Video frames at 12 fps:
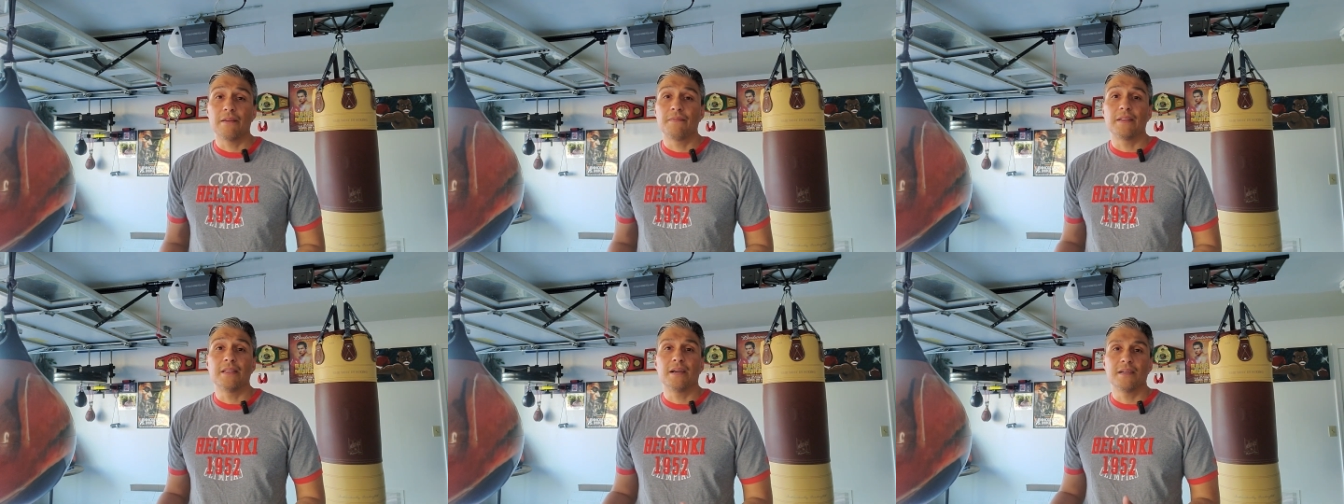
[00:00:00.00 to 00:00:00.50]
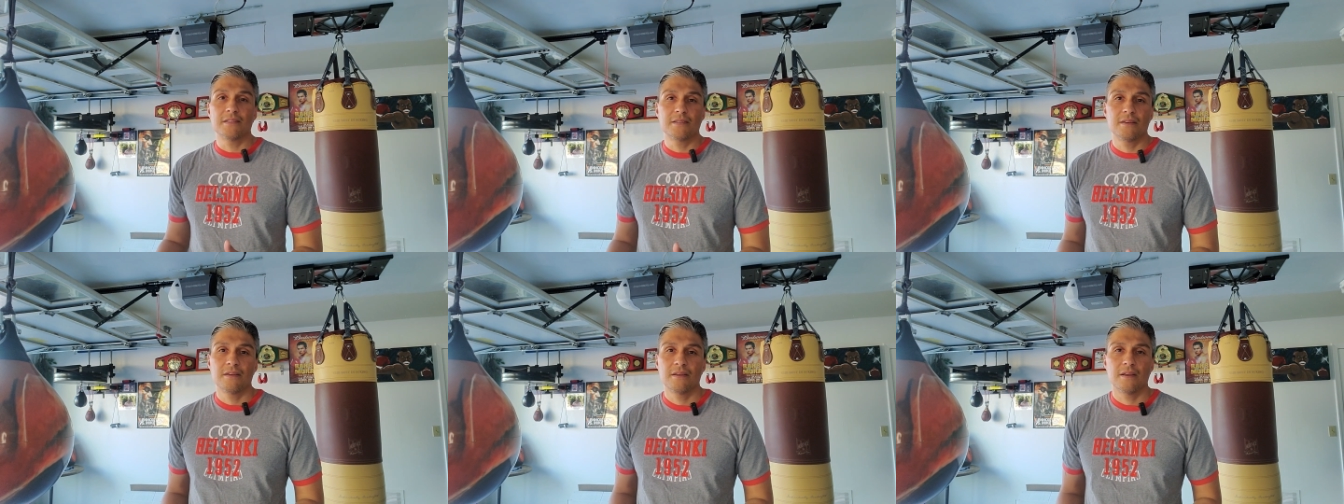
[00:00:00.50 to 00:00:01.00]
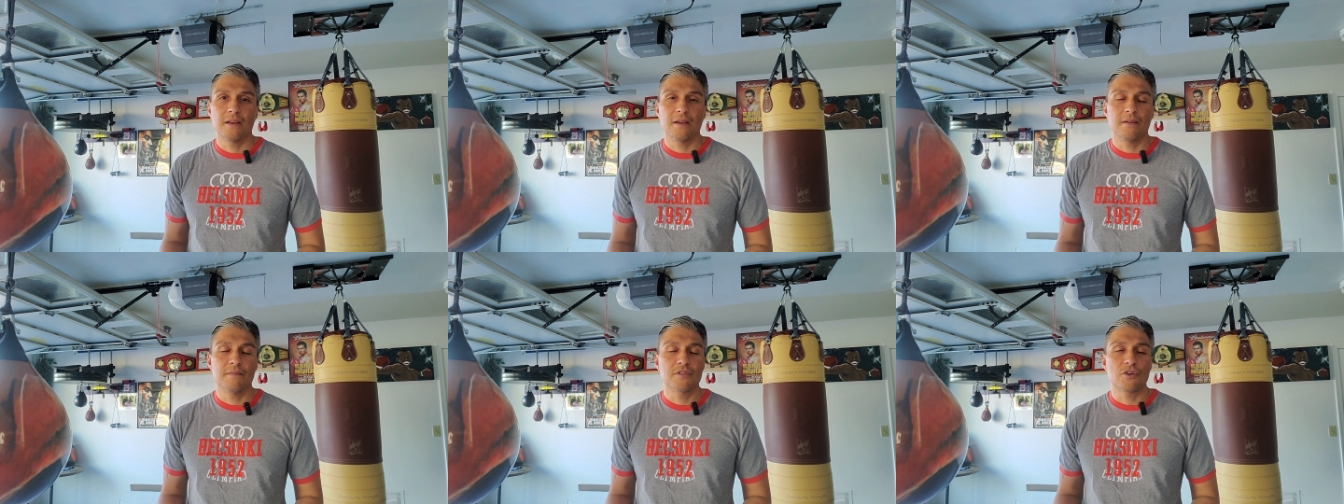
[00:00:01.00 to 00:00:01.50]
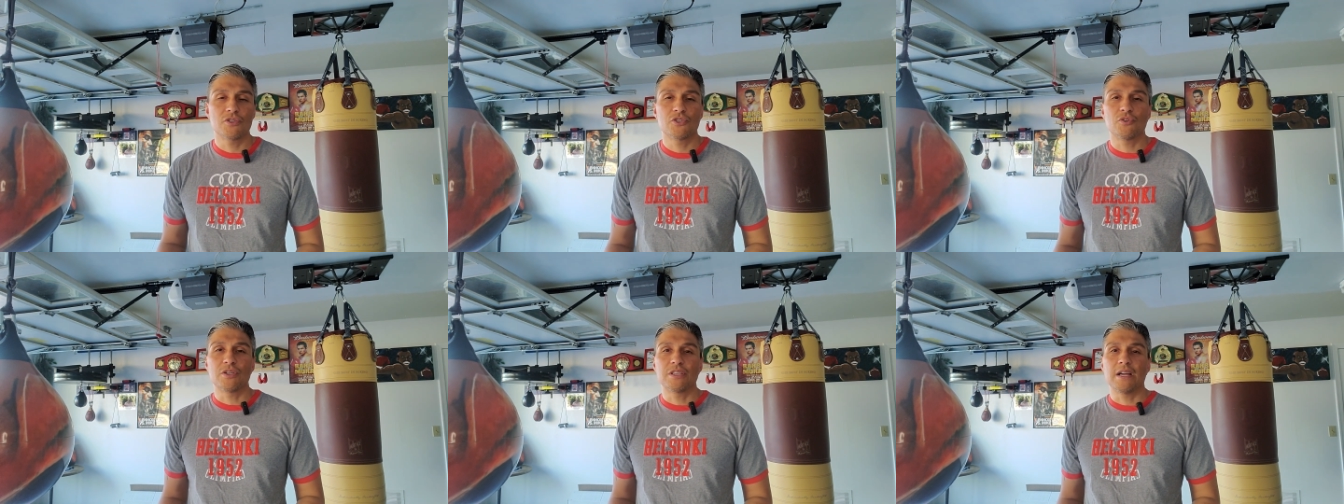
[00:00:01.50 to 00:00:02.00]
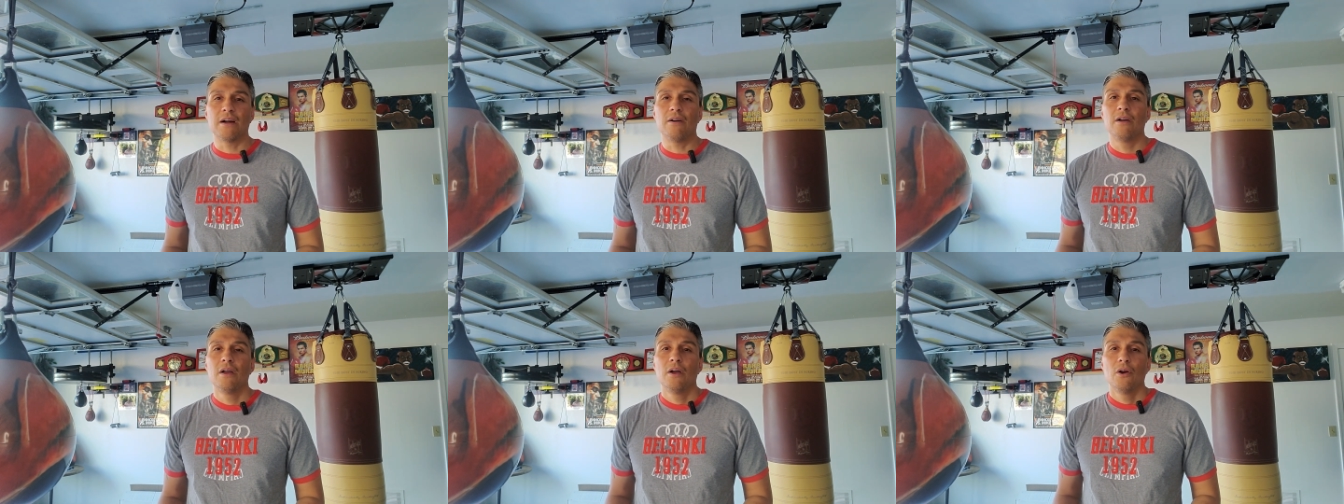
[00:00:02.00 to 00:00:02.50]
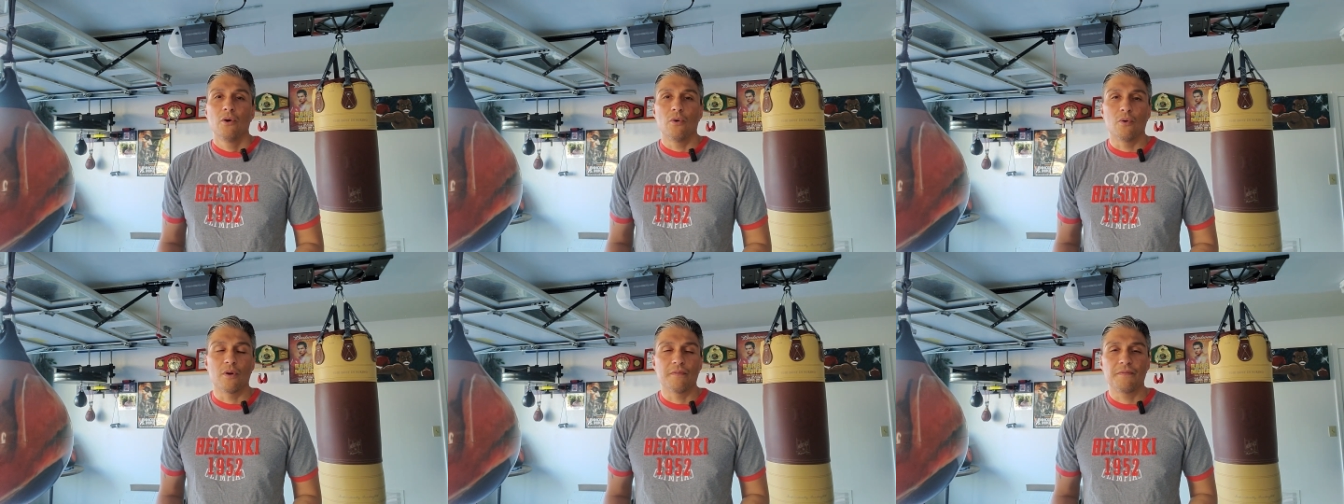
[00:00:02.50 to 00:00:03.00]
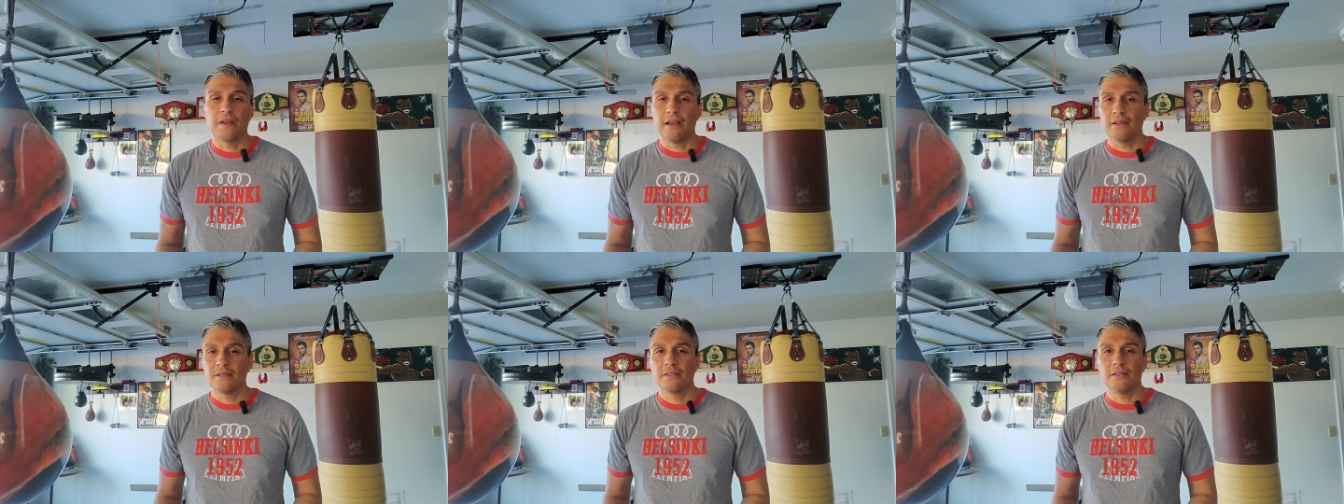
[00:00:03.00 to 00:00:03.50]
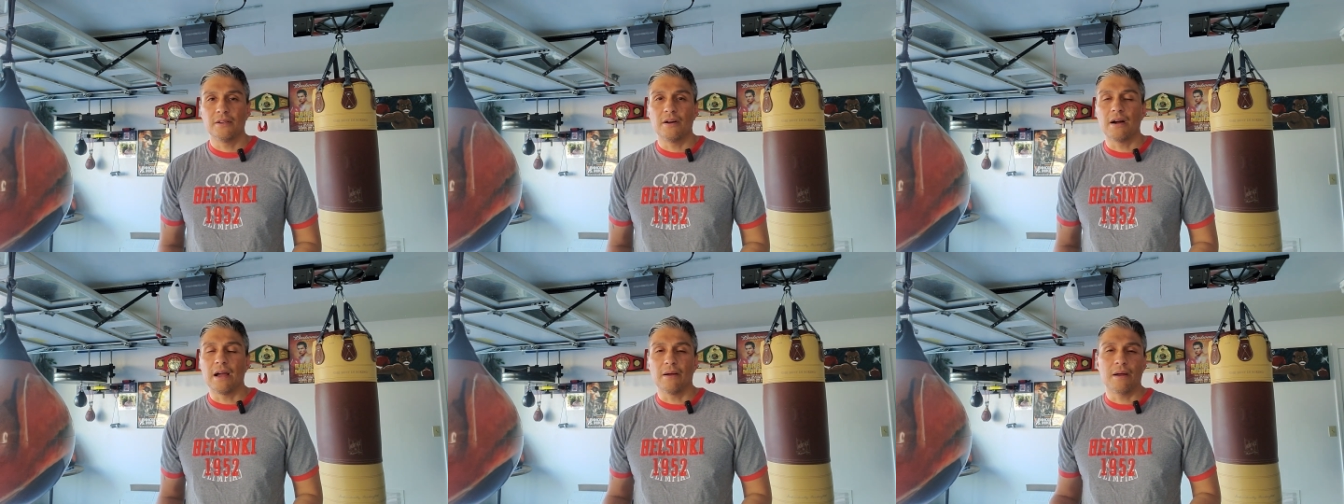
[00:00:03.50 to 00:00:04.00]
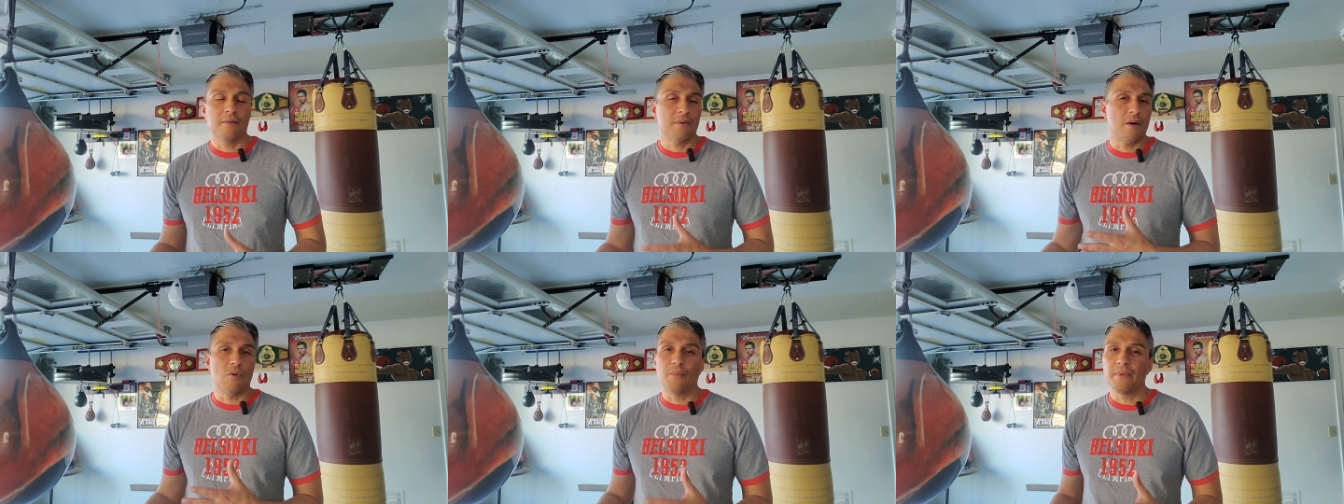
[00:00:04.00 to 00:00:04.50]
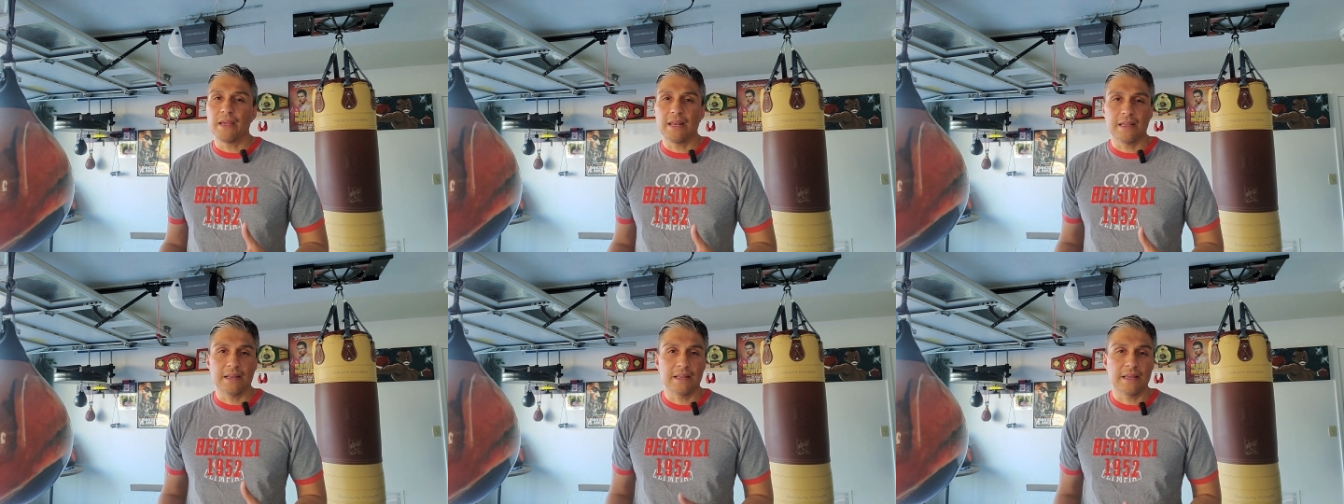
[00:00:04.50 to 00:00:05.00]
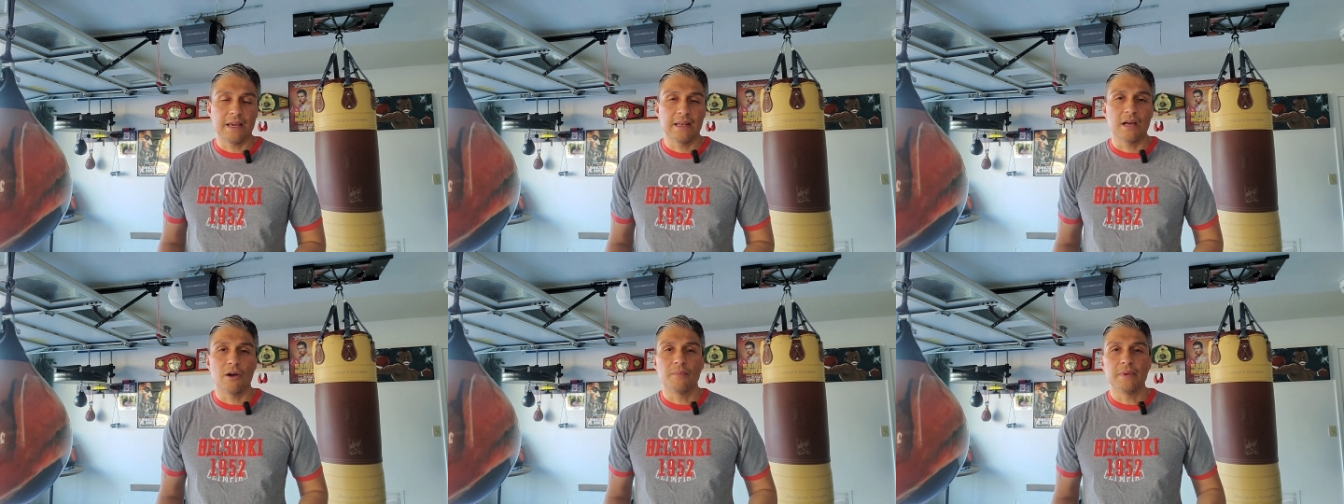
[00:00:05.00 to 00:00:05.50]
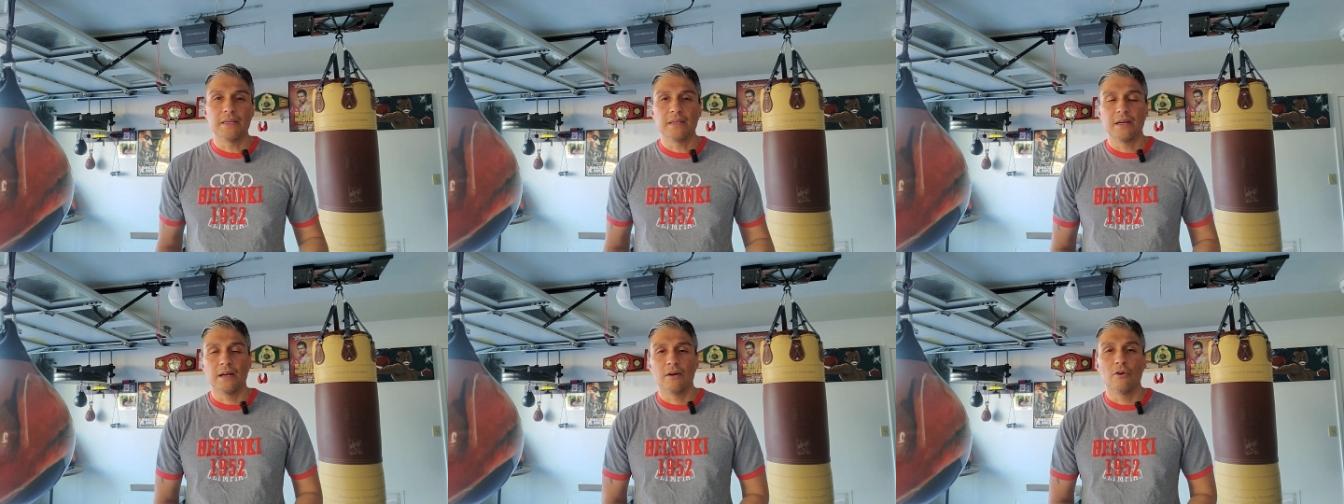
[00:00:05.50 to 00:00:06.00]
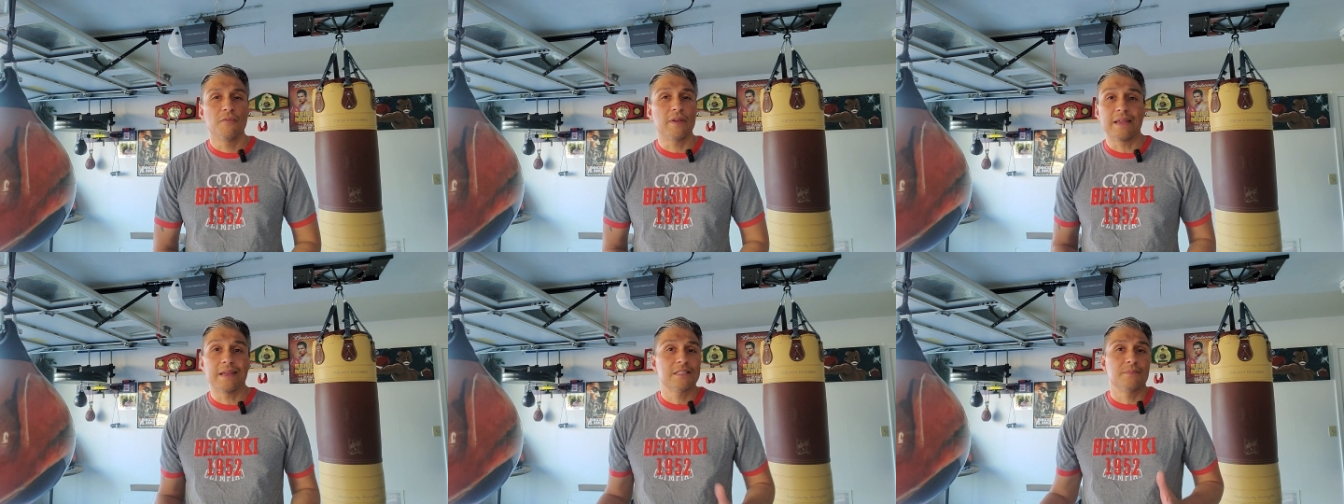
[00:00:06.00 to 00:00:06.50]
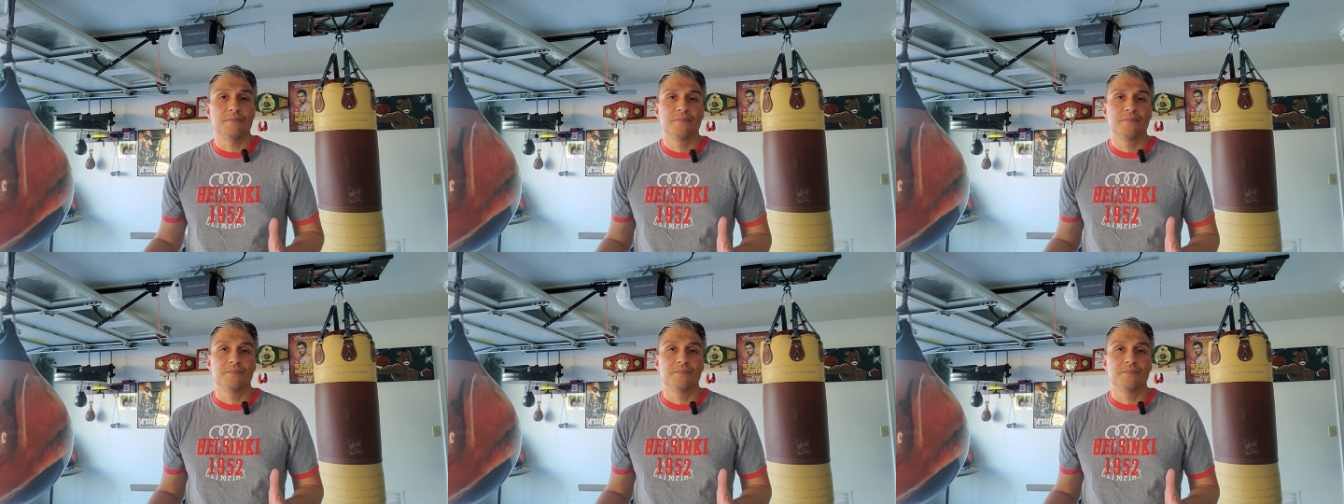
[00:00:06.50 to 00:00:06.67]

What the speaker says: If it starts to stretch out or it fails, I won't be getting it again. I'll be hopefully I can get